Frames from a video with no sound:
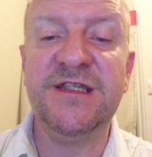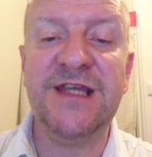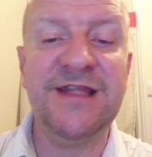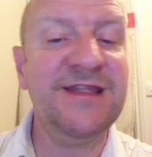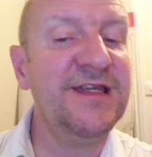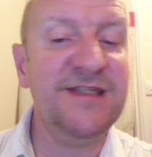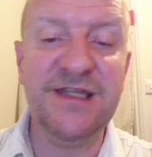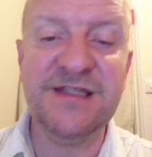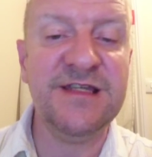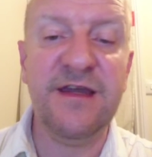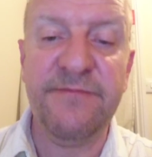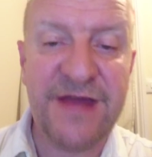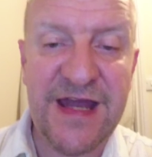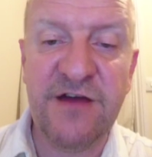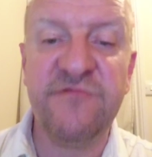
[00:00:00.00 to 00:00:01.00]
said, this isn't
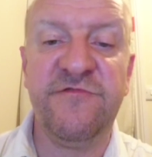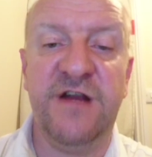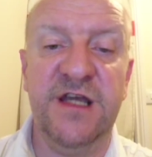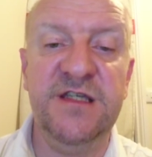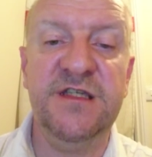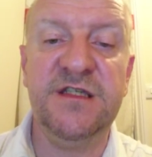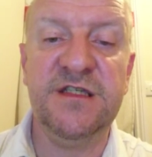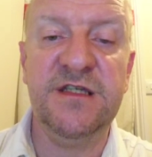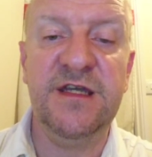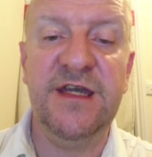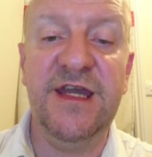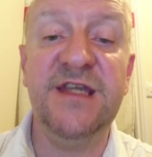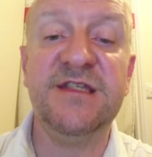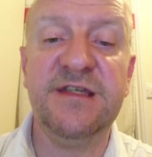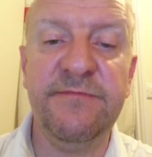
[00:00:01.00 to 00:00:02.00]
about race,
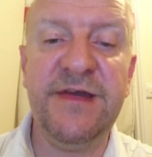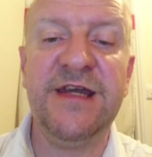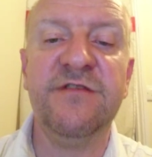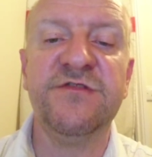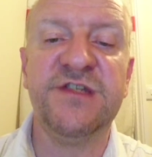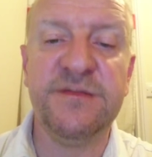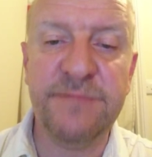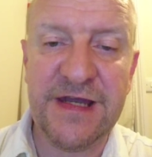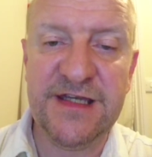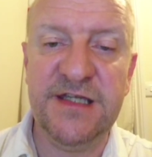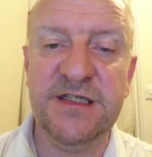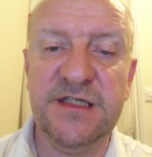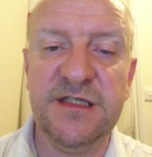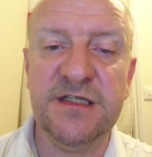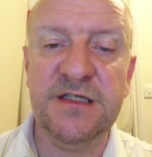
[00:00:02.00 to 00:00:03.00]
it's about
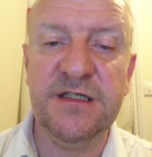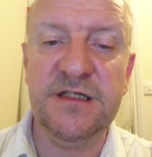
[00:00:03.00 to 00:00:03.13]
space.